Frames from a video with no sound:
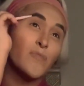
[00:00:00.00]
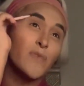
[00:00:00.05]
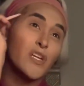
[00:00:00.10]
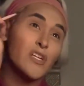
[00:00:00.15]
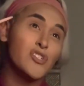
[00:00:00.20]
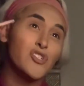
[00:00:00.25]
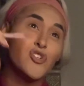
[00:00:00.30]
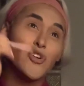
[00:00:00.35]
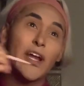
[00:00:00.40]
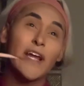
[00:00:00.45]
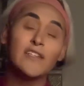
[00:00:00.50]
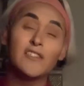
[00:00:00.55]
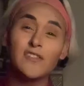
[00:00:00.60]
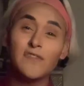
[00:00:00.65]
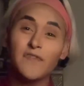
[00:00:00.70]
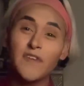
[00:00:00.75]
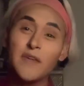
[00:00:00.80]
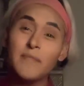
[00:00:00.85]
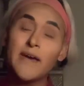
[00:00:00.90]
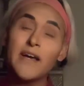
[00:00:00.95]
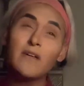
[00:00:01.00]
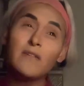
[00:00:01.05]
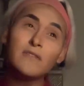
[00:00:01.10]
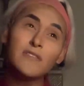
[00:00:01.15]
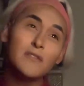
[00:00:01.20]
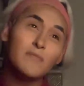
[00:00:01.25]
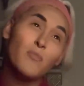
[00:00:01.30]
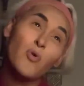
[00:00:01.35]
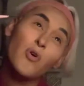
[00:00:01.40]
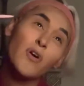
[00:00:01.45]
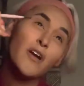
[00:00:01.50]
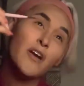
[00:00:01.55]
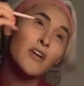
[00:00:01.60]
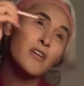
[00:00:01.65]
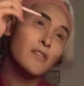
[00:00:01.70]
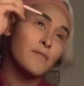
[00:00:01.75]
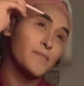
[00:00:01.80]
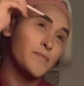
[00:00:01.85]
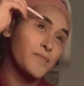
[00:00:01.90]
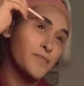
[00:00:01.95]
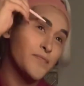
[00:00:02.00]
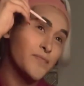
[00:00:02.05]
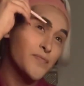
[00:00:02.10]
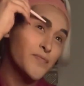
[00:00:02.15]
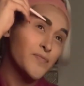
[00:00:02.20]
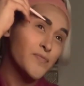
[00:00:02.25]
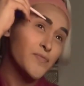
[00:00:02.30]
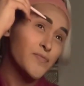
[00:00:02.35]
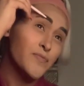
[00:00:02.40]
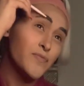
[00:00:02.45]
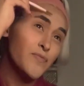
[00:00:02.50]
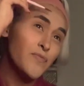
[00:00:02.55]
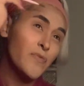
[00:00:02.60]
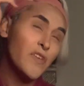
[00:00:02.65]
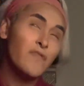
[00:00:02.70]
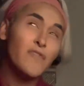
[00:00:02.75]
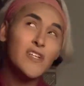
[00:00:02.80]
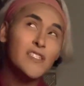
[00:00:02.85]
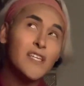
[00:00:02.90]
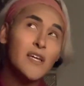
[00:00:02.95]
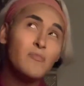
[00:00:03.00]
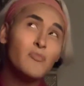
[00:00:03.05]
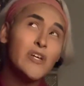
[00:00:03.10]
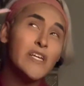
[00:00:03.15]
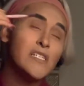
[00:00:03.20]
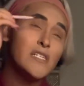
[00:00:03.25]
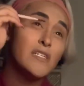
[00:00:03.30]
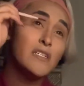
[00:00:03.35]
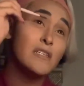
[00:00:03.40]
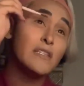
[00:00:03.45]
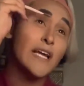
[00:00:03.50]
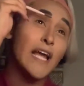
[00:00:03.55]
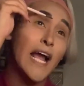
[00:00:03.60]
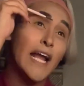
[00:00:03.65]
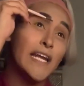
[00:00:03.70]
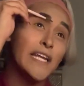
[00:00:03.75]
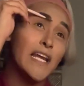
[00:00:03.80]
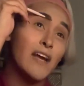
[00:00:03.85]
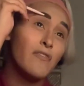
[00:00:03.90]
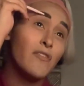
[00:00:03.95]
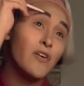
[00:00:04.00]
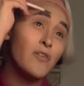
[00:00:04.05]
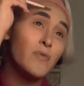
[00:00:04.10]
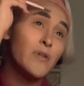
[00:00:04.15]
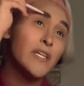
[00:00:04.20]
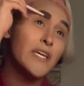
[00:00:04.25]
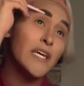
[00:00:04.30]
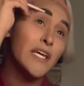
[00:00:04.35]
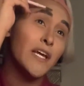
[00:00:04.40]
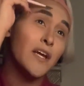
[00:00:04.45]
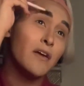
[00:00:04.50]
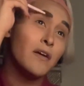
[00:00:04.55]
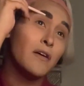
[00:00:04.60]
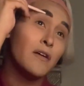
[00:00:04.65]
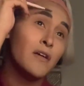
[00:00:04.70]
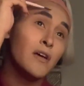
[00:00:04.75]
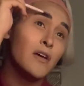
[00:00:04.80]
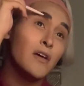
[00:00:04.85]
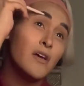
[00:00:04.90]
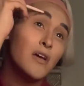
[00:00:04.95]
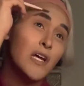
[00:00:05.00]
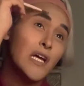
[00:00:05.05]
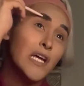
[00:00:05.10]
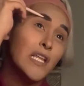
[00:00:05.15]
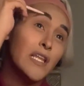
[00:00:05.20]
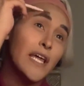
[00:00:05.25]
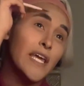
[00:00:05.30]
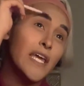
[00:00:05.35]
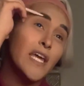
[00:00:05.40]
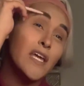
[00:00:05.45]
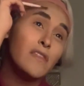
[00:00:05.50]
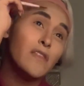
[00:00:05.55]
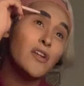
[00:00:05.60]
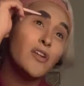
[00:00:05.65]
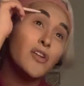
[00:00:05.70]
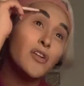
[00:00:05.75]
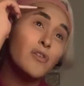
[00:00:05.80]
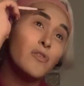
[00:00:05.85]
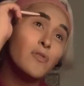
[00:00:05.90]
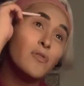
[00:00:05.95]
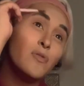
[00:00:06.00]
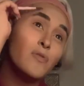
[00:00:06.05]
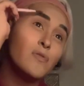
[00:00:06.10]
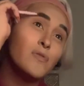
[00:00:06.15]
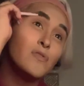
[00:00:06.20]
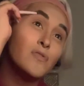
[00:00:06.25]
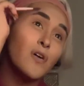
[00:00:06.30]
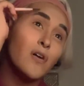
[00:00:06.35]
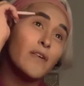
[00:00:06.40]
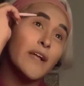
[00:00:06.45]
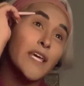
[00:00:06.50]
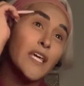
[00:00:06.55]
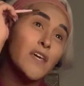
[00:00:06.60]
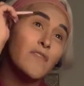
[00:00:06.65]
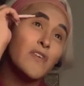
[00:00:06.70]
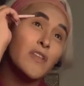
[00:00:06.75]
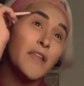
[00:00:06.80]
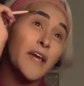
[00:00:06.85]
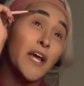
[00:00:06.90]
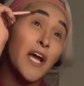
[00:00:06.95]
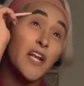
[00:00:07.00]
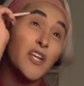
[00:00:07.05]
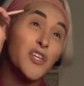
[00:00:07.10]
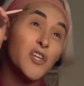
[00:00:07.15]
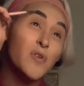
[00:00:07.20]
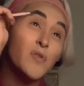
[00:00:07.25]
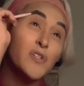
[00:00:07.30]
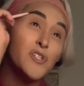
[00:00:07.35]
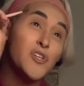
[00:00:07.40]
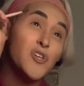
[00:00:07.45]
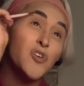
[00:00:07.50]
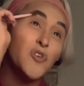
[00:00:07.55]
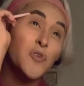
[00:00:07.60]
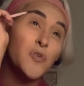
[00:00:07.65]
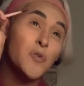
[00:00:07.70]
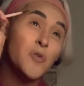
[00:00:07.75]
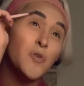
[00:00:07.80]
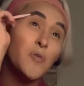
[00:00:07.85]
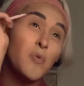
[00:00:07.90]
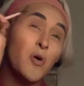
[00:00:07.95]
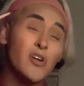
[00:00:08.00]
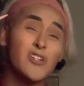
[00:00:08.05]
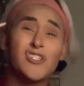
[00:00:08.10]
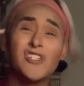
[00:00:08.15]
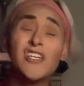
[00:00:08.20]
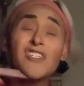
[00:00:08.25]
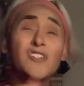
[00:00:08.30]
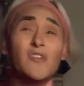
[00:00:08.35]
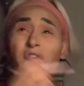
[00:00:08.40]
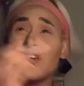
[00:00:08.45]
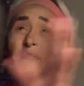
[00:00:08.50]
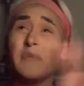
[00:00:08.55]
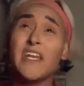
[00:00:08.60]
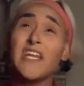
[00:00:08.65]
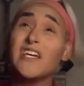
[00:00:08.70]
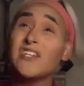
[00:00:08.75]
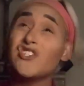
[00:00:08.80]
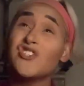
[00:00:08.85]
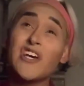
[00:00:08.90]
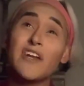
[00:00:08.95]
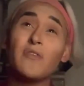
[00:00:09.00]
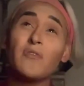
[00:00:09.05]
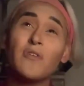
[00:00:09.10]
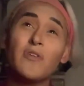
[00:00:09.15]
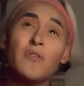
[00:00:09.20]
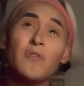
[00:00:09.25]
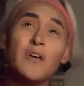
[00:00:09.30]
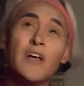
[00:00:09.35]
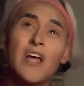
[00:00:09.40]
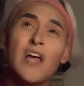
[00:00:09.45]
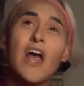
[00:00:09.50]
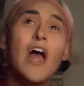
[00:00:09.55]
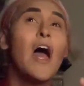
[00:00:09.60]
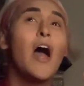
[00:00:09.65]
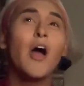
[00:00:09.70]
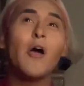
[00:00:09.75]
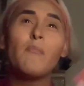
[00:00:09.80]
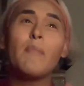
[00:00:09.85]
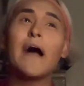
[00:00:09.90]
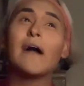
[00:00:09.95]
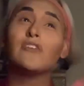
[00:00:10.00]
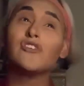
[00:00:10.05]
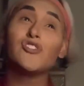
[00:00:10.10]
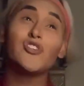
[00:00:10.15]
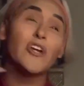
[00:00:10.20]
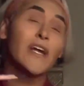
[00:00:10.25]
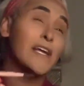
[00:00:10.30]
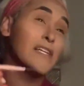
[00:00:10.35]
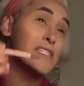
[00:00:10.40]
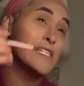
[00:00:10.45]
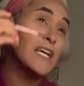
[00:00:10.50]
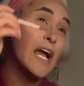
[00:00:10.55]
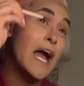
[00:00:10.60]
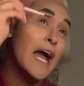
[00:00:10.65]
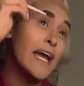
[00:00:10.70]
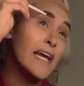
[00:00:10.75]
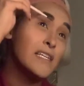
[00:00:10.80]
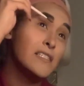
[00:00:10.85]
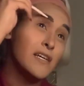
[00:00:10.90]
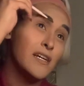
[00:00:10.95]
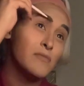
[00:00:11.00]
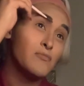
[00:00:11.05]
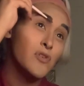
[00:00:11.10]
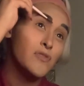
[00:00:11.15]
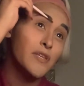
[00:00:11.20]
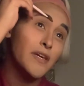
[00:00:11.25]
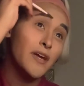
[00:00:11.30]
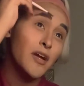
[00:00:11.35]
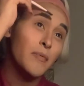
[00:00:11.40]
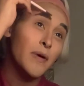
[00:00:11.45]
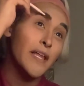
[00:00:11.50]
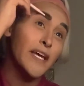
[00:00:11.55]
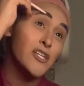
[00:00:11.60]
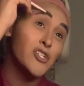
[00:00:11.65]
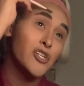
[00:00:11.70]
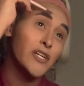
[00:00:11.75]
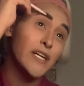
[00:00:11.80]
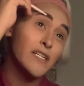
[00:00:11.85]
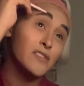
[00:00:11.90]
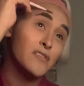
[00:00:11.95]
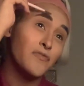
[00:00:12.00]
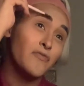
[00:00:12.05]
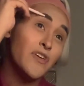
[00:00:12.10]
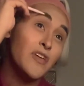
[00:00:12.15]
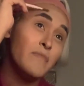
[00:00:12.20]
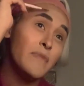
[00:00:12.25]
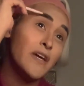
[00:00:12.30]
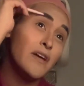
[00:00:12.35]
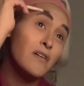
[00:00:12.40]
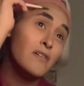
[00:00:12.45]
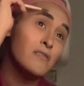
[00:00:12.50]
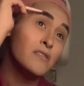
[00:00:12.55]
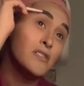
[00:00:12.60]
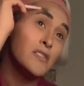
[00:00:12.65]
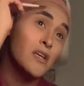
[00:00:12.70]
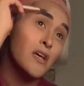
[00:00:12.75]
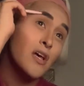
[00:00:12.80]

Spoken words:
trans females more for some reason. Like, I never really hear like in the news or like even like on YouTube or just social media in general about trans guys. I mostly hear about like trans females.